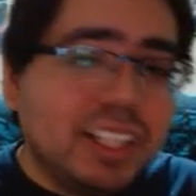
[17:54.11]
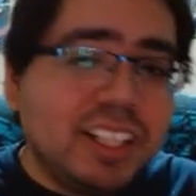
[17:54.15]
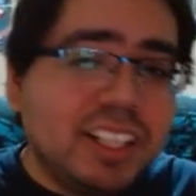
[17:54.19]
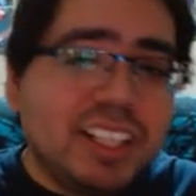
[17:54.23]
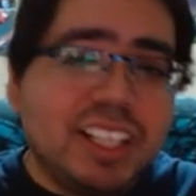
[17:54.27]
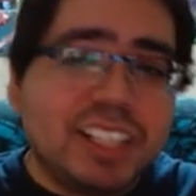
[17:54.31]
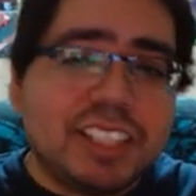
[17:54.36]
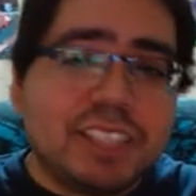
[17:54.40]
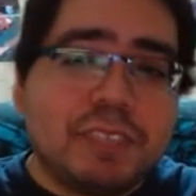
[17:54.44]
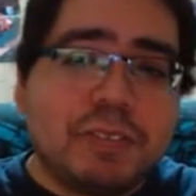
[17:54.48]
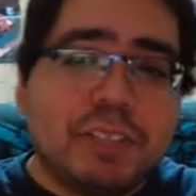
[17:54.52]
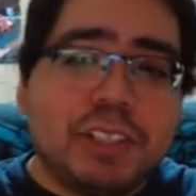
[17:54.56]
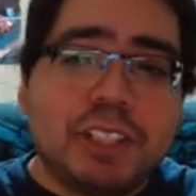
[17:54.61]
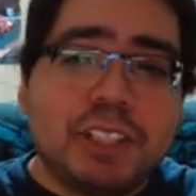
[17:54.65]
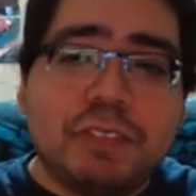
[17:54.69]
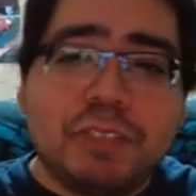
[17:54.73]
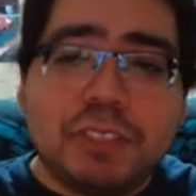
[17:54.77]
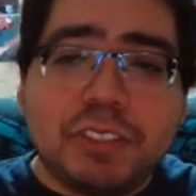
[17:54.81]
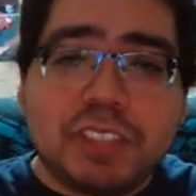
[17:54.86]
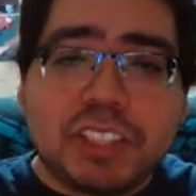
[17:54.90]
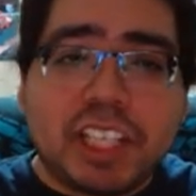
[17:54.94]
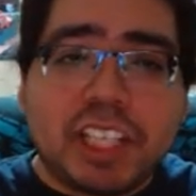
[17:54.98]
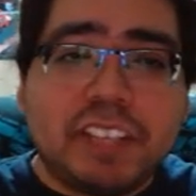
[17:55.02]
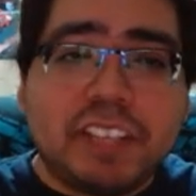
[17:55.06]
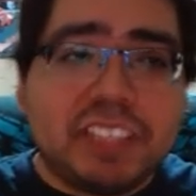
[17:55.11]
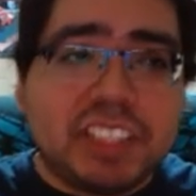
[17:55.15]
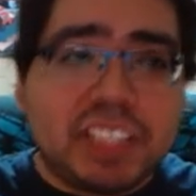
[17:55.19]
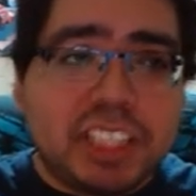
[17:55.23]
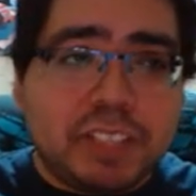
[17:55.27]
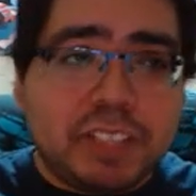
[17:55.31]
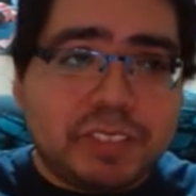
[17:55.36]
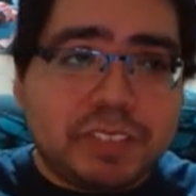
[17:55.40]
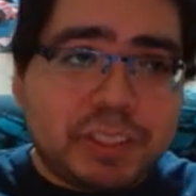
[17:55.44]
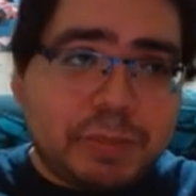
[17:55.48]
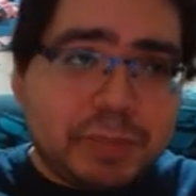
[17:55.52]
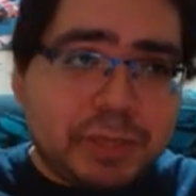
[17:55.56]
Like, the very few times he
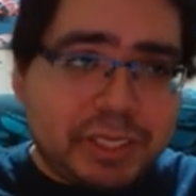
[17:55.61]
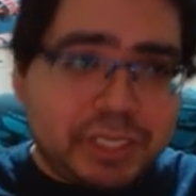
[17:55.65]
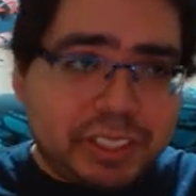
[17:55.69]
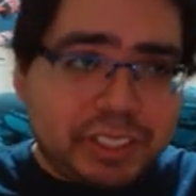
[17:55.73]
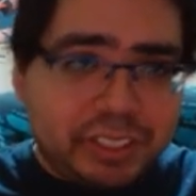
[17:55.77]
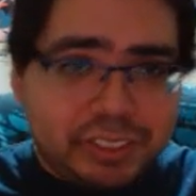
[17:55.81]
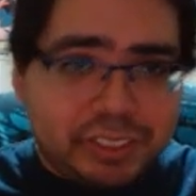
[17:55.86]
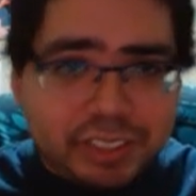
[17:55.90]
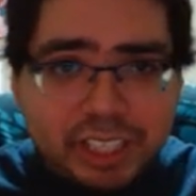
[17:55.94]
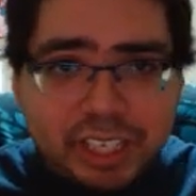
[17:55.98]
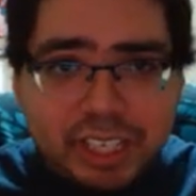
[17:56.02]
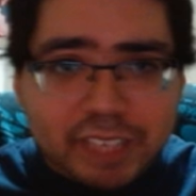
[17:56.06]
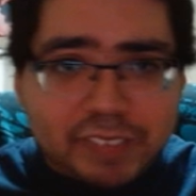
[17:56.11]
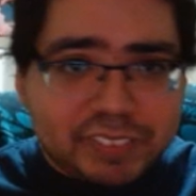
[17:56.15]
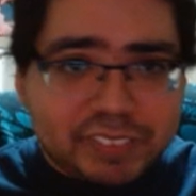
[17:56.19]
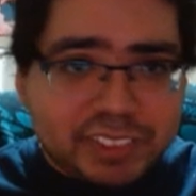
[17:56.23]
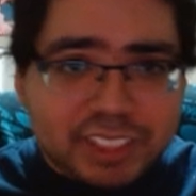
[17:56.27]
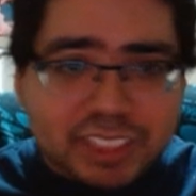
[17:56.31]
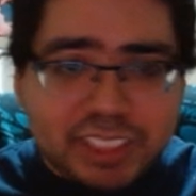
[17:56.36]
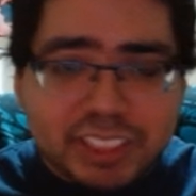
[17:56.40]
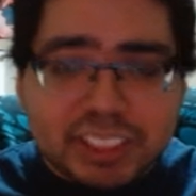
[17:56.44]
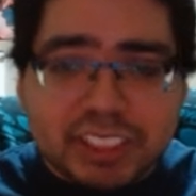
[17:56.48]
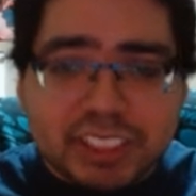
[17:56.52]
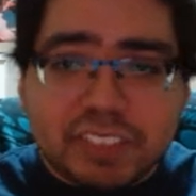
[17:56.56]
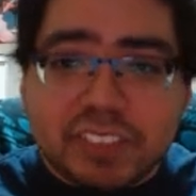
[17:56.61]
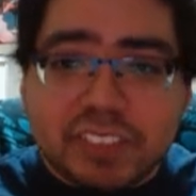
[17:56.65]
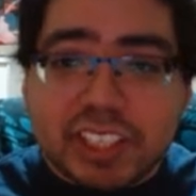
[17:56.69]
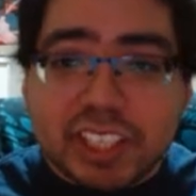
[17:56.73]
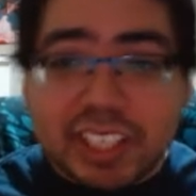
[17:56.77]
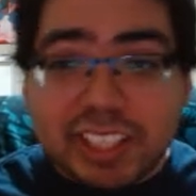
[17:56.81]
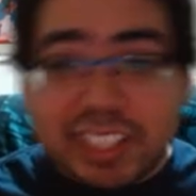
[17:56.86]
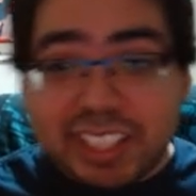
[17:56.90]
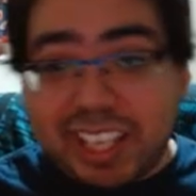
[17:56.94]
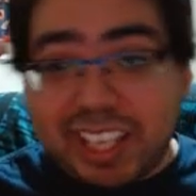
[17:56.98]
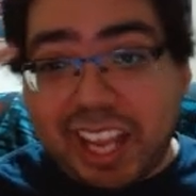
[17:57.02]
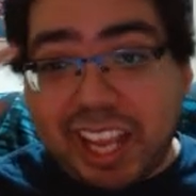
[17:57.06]
comes up on the intercom to say something and
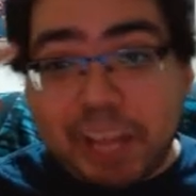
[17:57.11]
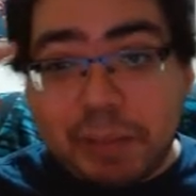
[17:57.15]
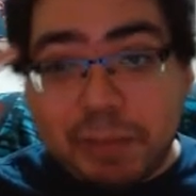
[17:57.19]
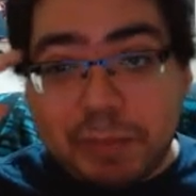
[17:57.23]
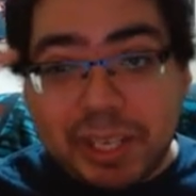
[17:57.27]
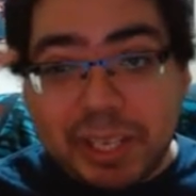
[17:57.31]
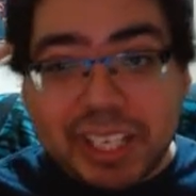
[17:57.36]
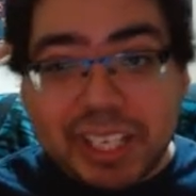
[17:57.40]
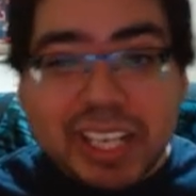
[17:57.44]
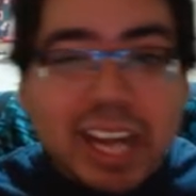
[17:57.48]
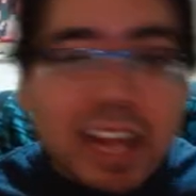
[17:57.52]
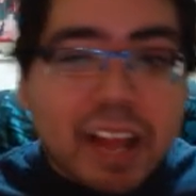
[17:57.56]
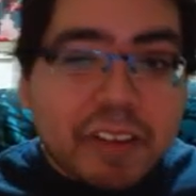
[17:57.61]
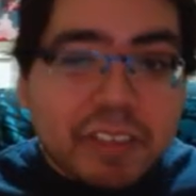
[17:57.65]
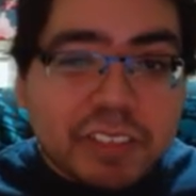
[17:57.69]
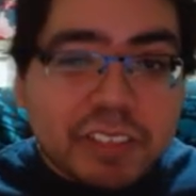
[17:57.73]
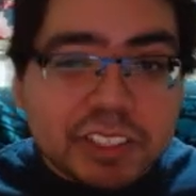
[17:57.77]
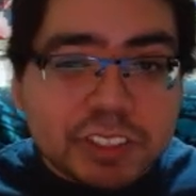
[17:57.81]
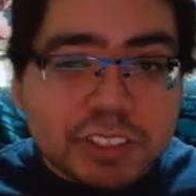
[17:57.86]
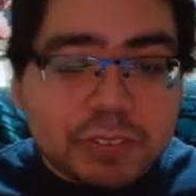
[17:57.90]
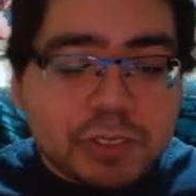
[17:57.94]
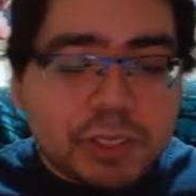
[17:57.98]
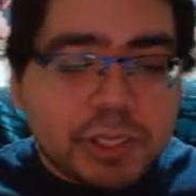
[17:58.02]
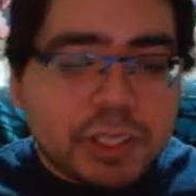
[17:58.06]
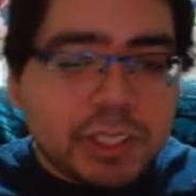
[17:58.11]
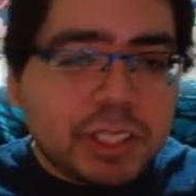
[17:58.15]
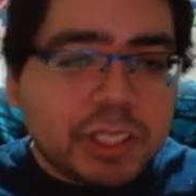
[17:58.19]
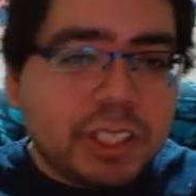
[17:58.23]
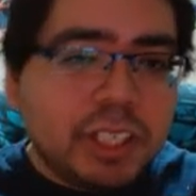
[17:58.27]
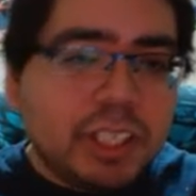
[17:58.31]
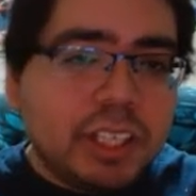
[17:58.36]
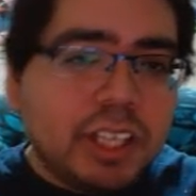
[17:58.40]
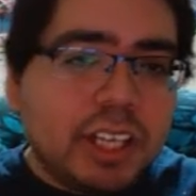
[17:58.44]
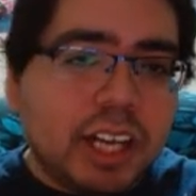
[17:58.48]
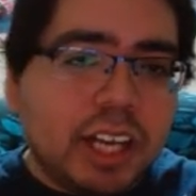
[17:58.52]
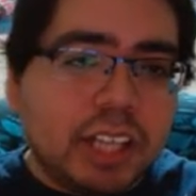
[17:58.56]
I can make it out, it's funny.
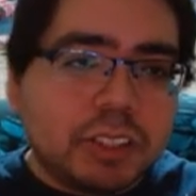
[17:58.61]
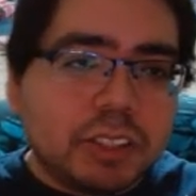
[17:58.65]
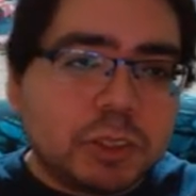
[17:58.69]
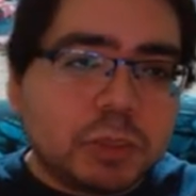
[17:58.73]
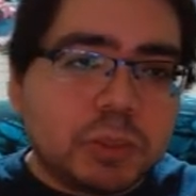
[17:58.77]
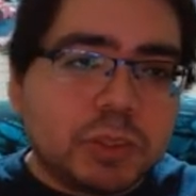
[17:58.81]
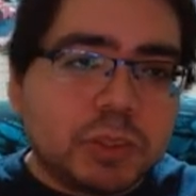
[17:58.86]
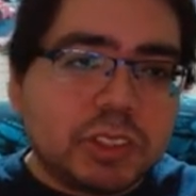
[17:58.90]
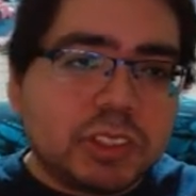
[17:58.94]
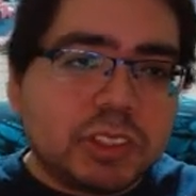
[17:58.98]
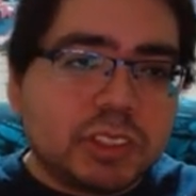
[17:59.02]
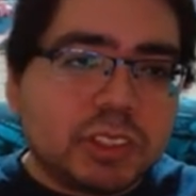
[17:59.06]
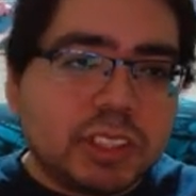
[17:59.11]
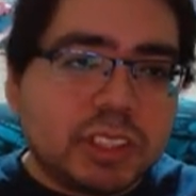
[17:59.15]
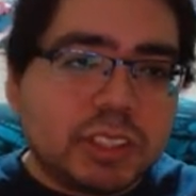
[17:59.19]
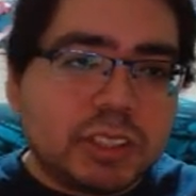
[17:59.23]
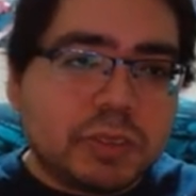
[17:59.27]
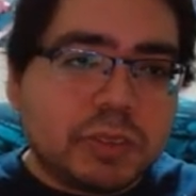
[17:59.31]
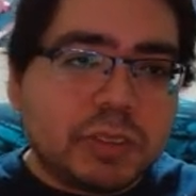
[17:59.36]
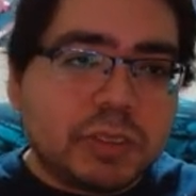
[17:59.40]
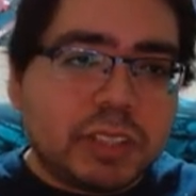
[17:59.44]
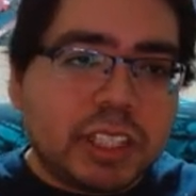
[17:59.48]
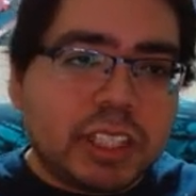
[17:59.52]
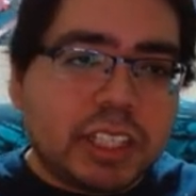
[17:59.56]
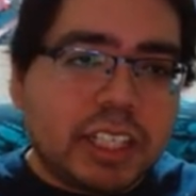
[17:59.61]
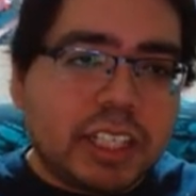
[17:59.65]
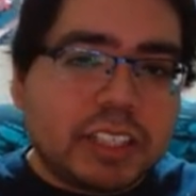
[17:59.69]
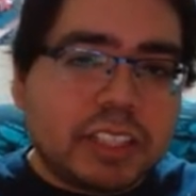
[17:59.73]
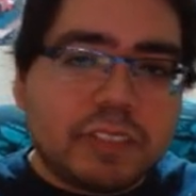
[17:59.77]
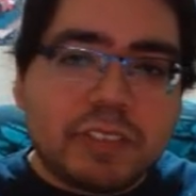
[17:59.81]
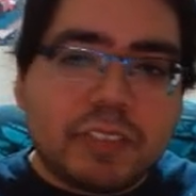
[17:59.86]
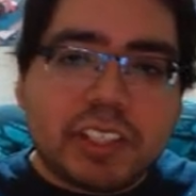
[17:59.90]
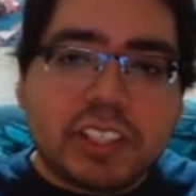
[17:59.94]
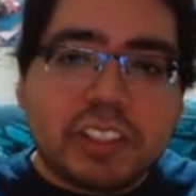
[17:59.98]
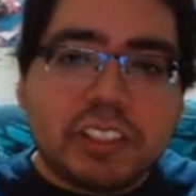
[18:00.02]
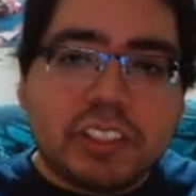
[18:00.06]
I just wish that there were, like, at the
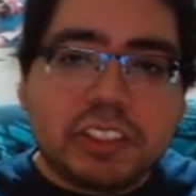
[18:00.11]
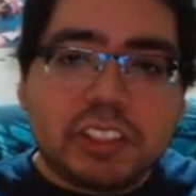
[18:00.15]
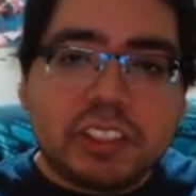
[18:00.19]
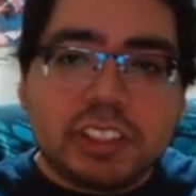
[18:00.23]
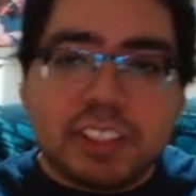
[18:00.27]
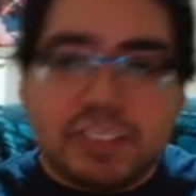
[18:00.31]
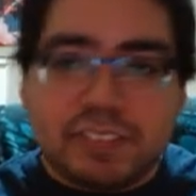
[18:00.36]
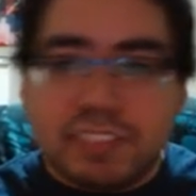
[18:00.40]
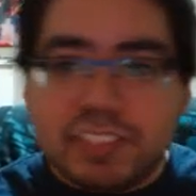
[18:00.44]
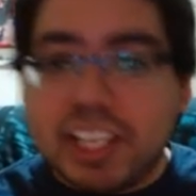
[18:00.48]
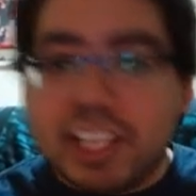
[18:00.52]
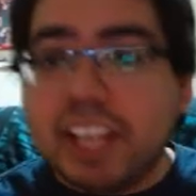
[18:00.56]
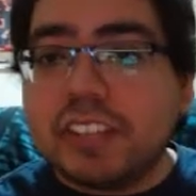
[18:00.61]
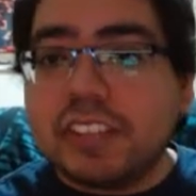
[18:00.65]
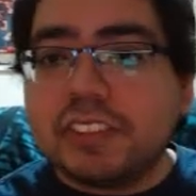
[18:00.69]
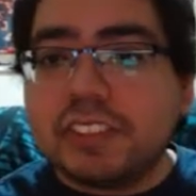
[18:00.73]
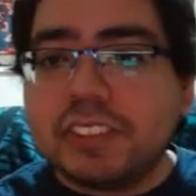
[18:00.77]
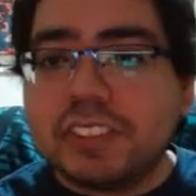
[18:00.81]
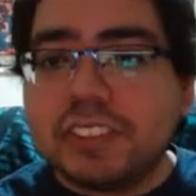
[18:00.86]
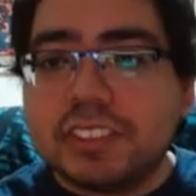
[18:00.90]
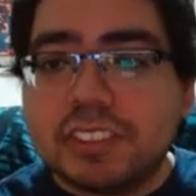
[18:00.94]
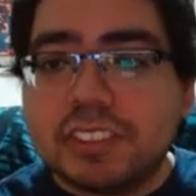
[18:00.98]
very least, subtitles